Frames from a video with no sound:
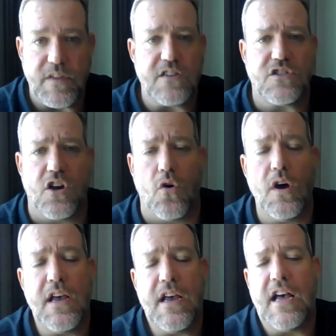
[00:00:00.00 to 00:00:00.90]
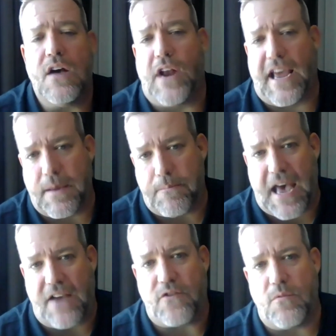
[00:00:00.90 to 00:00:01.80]
So when I get
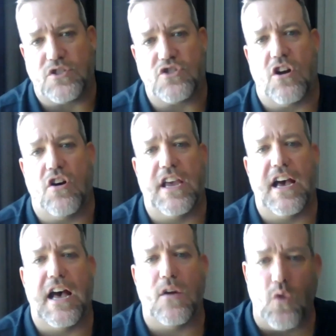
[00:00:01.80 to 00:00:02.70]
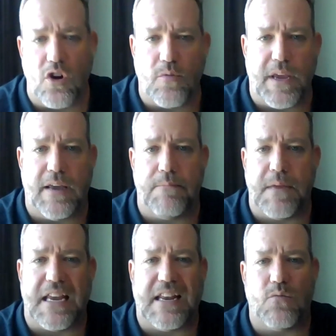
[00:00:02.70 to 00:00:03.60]
back from Australia, I will be
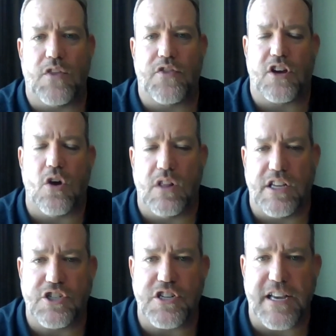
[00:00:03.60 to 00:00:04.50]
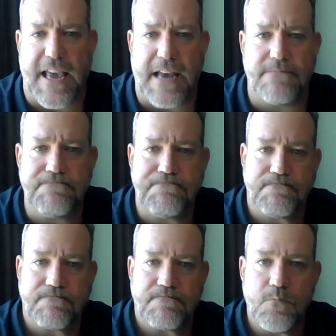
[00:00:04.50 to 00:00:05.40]
meeting with the coalition again,
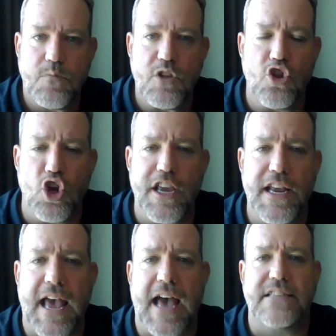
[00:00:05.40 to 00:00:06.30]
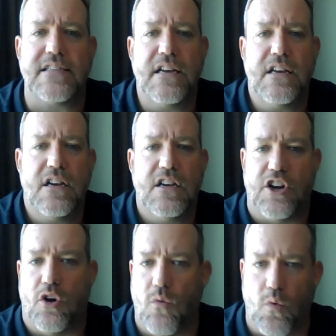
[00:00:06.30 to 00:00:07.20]
looking at
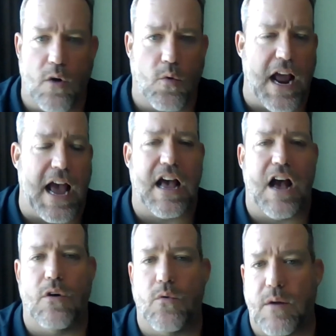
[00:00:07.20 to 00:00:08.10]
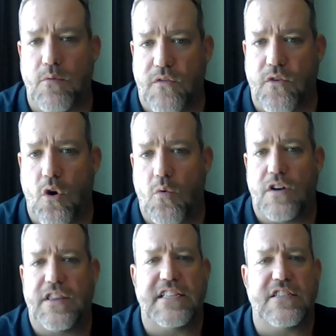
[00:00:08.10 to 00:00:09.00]
where we're at, how we want to move
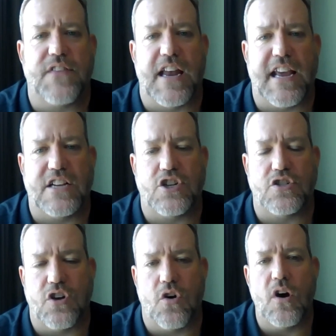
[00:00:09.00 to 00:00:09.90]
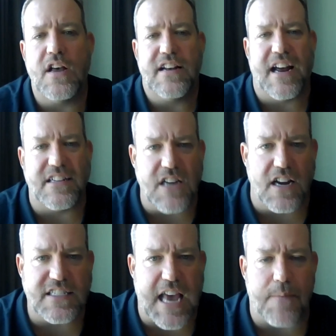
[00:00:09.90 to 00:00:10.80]
forward, things of that nature. So not a
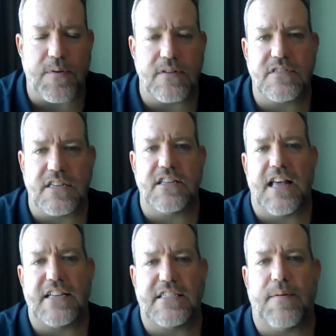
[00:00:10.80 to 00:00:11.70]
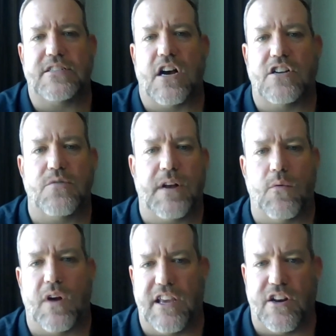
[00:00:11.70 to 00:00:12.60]
ton has happened since the last time I talked to you, but I
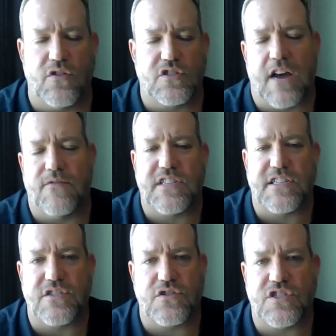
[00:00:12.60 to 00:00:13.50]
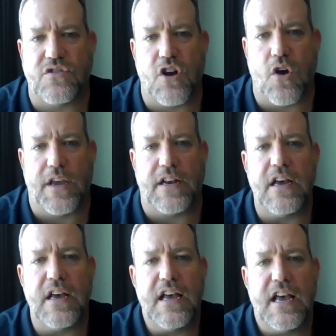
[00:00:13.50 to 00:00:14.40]
want to let you know those conversations are still going
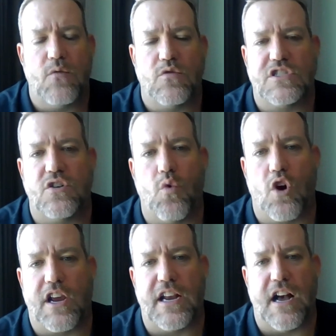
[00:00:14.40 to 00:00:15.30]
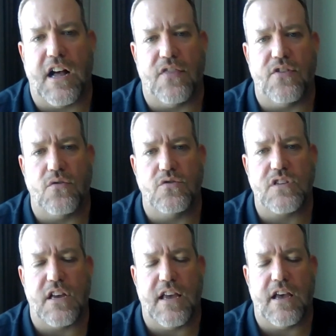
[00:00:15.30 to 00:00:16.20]
and we're still working on
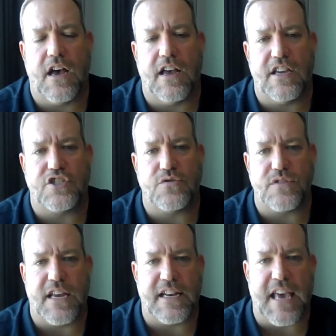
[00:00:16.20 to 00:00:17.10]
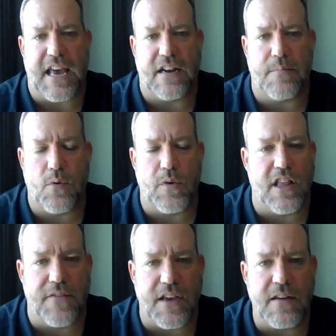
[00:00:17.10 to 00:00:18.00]
those issues in Canada. But we
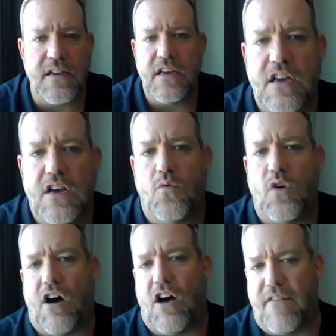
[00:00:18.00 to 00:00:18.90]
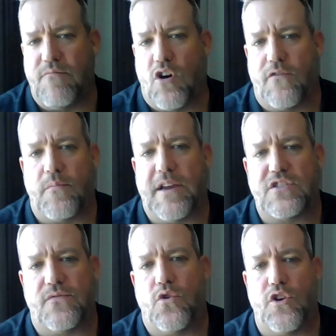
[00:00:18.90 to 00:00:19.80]
love you. I'll have more
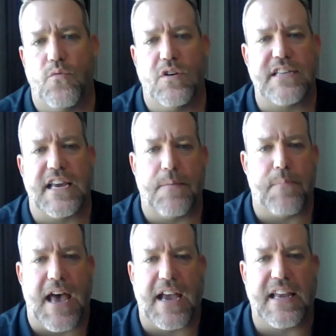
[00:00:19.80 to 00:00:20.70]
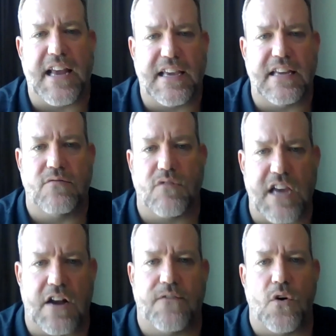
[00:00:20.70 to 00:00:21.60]
information for you once I get back and I can
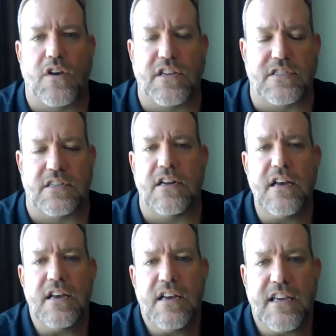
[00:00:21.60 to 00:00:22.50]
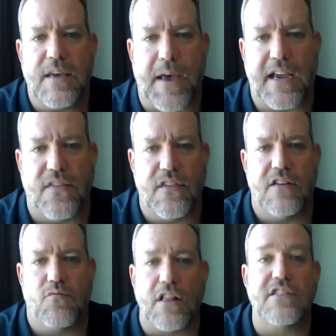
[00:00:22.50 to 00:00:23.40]
kind of focus and get back in
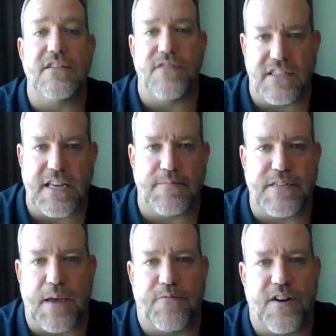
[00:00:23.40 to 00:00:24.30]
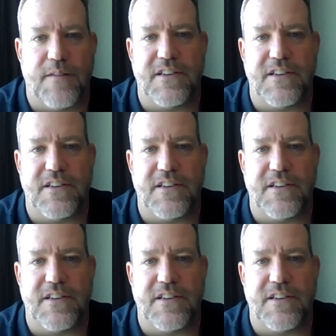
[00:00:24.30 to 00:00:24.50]
relatively the same time frame.